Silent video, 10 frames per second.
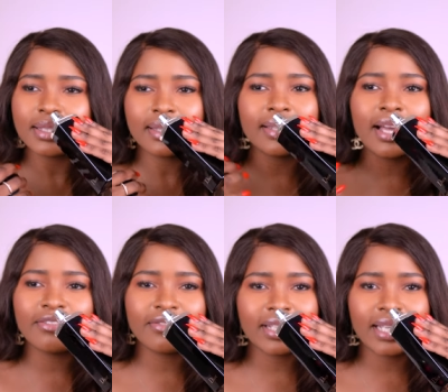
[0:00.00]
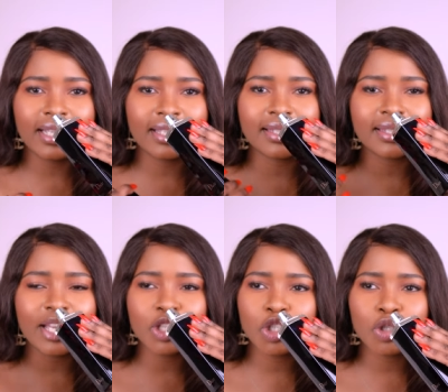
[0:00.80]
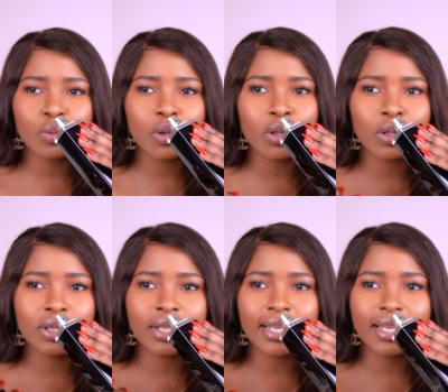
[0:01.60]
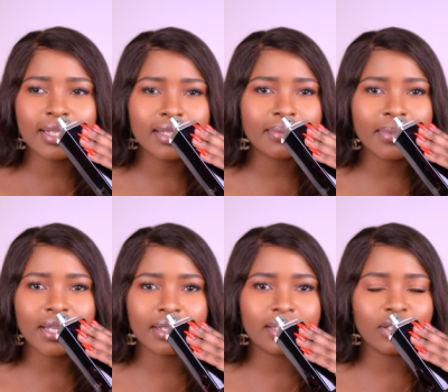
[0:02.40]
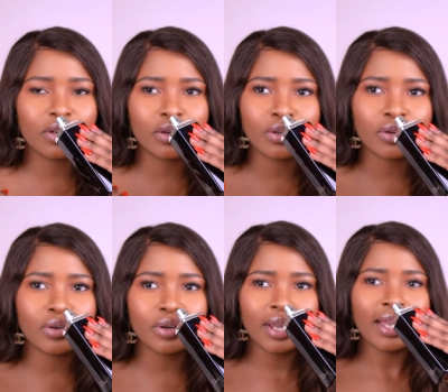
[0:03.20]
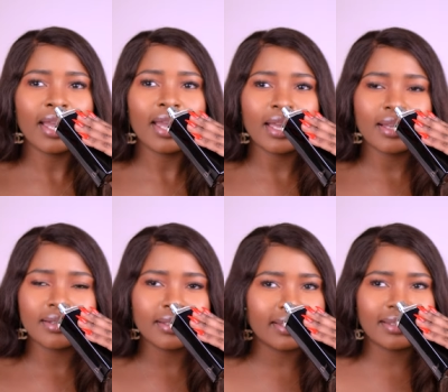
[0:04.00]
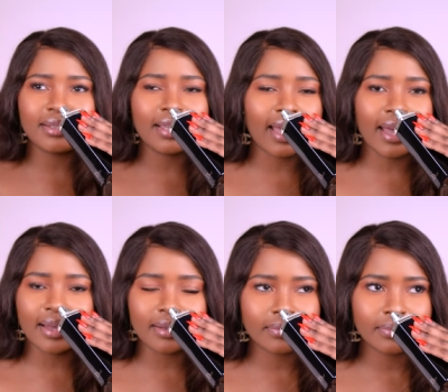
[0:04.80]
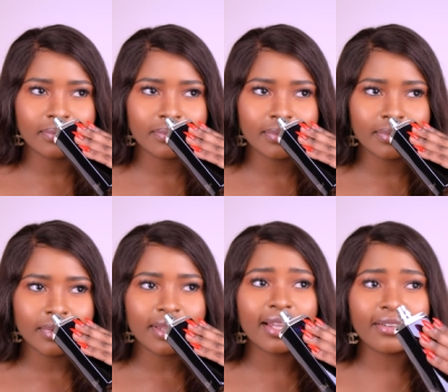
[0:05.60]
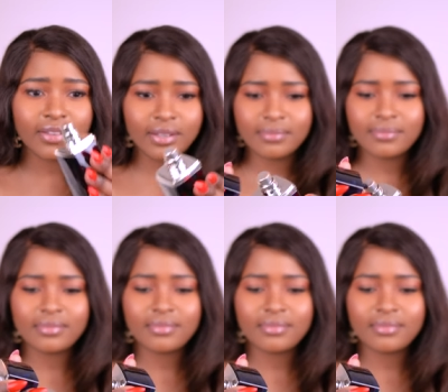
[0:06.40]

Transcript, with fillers: lovely, sensual, intimate, you know, you're, yeah, love it.